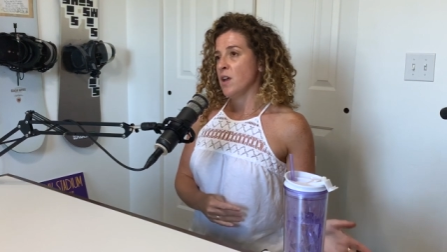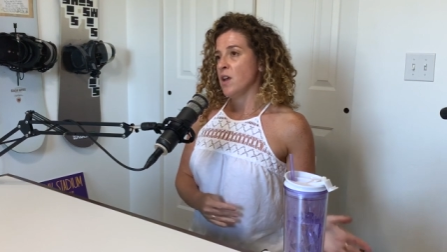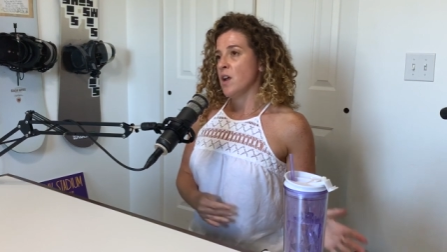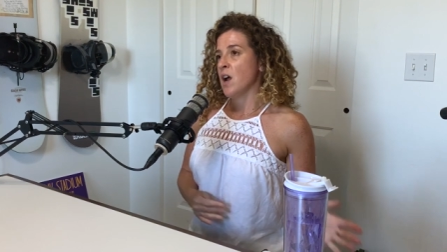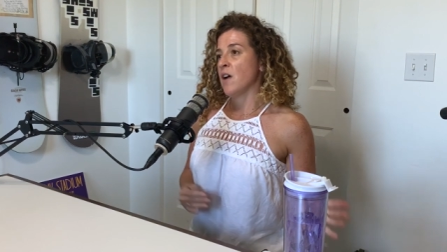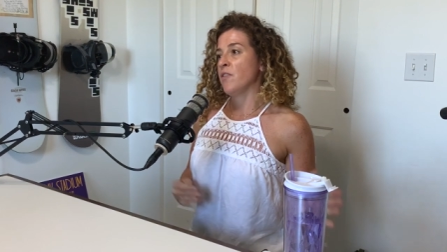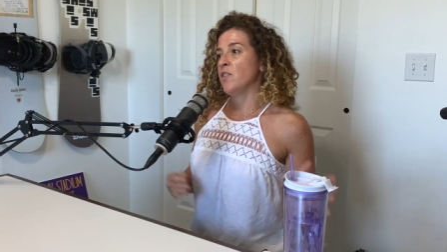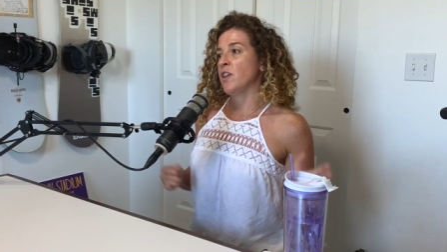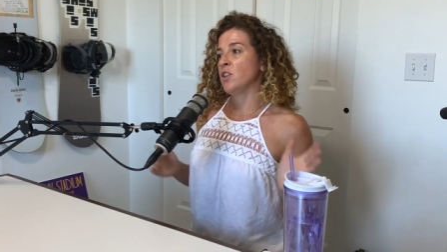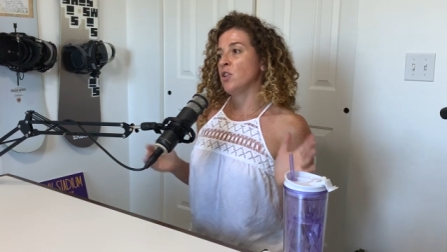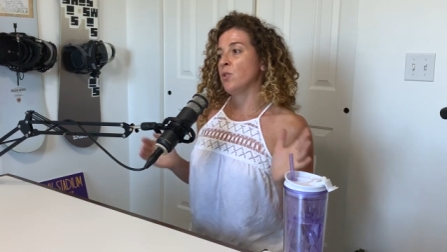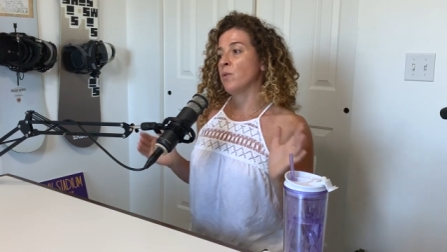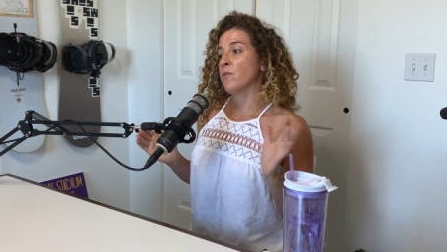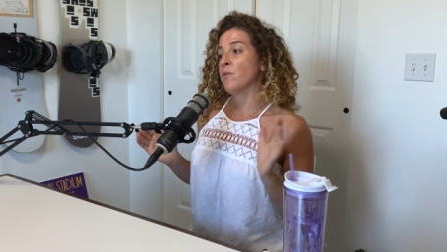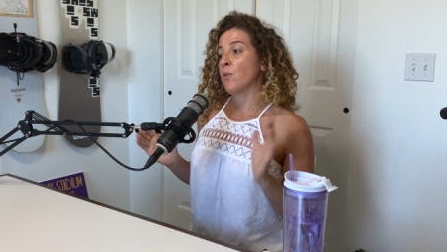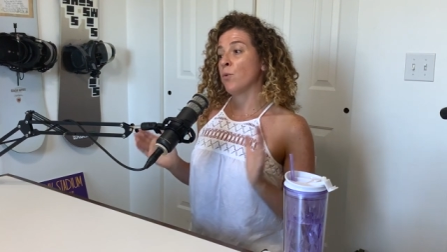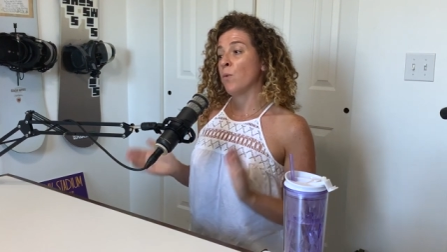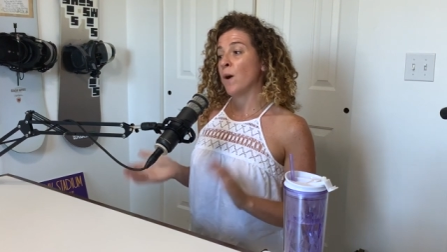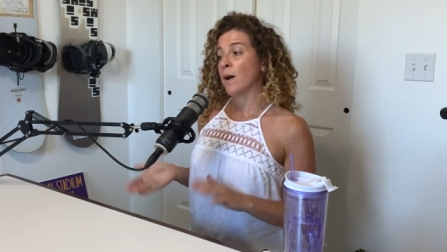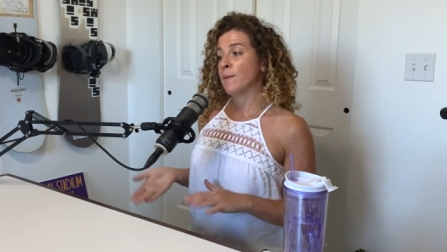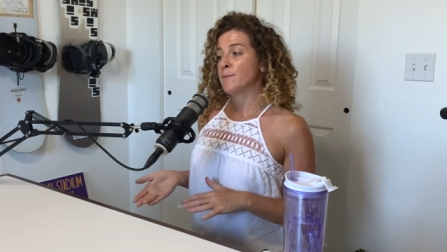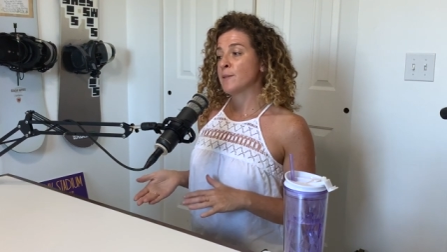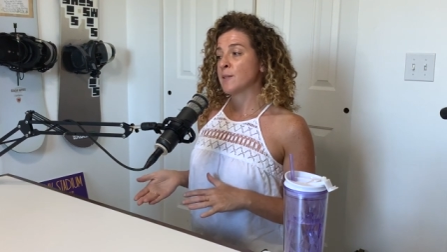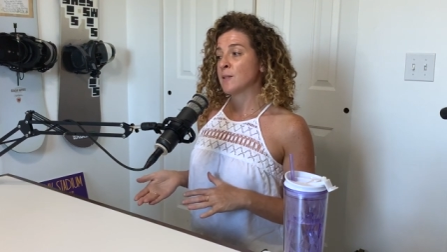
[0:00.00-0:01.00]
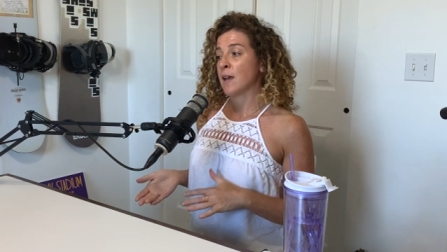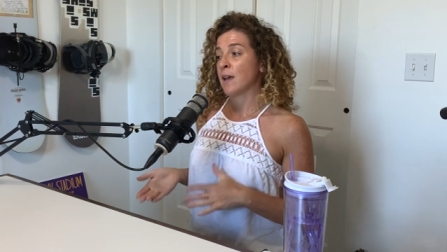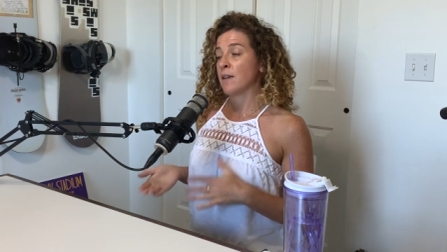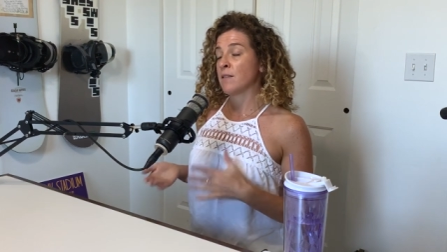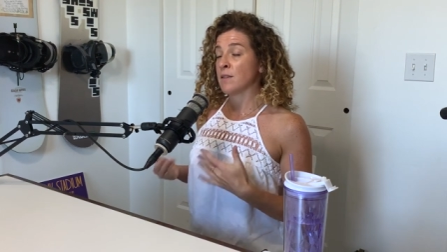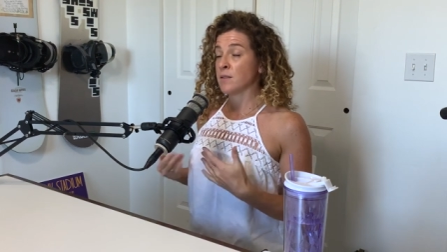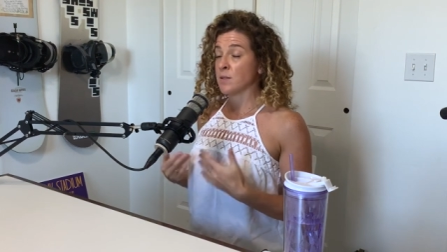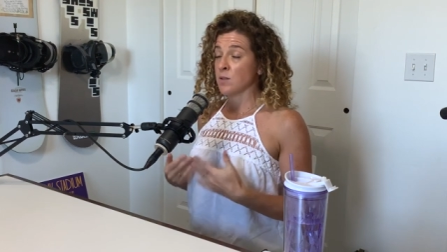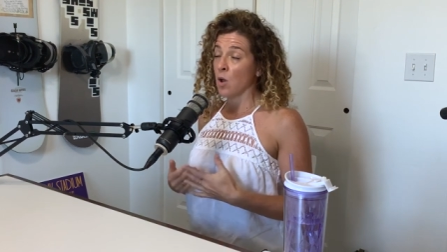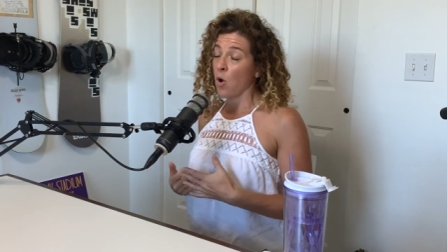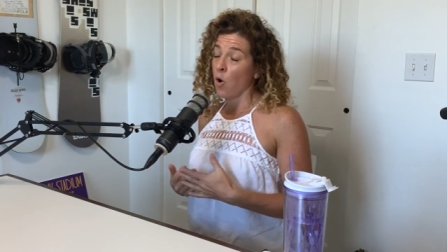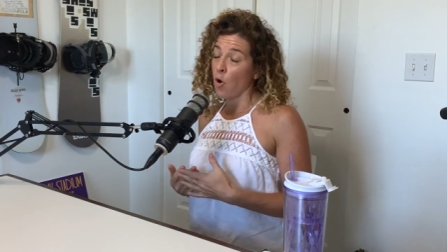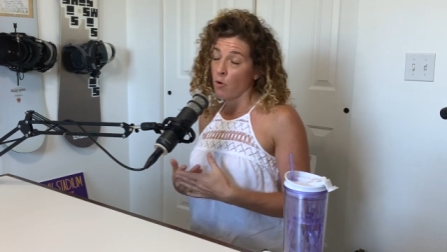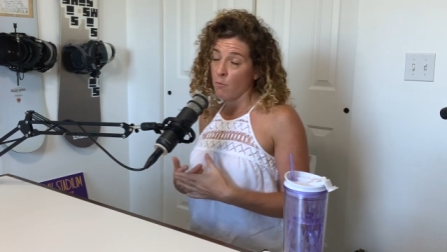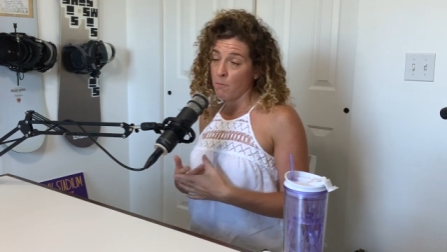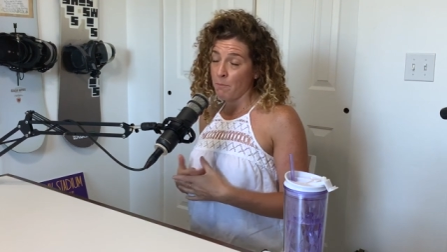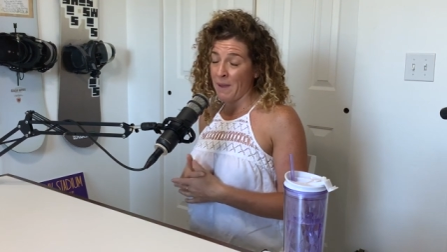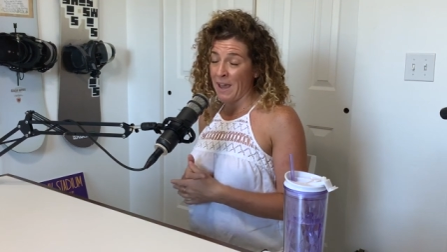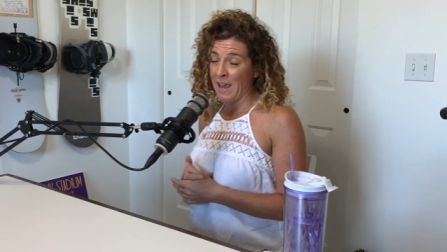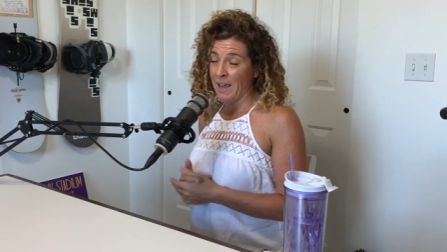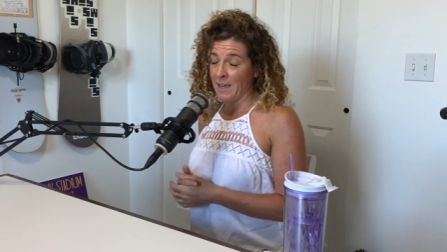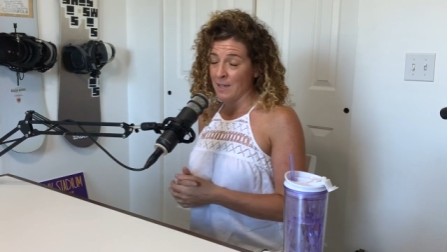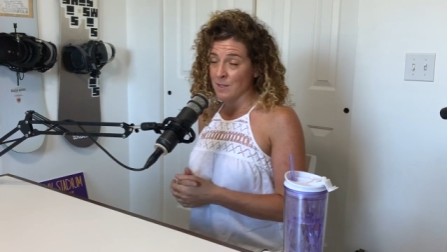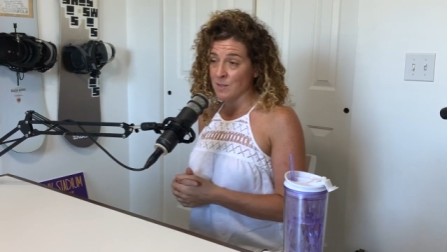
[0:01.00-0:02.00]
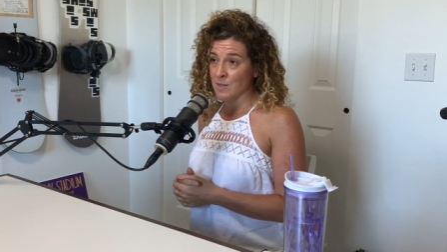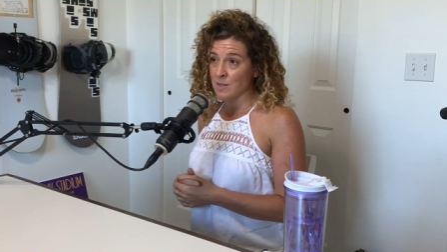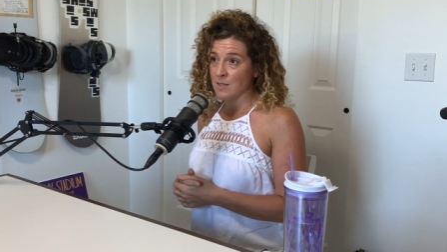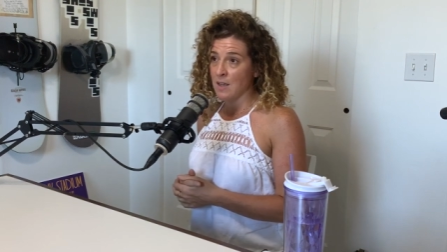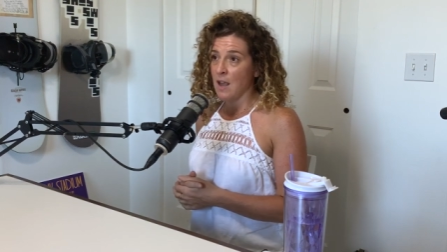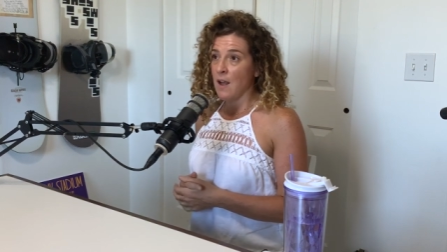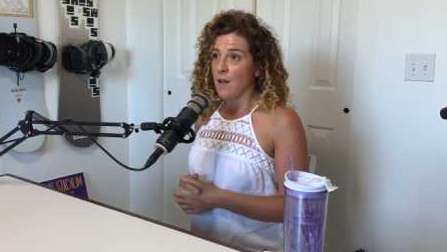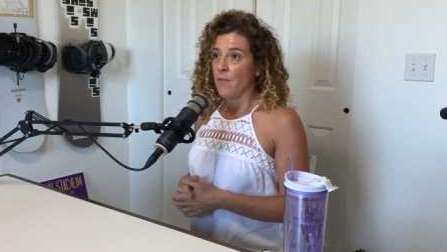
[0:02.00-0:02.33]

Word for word: and then you have a website that's a home base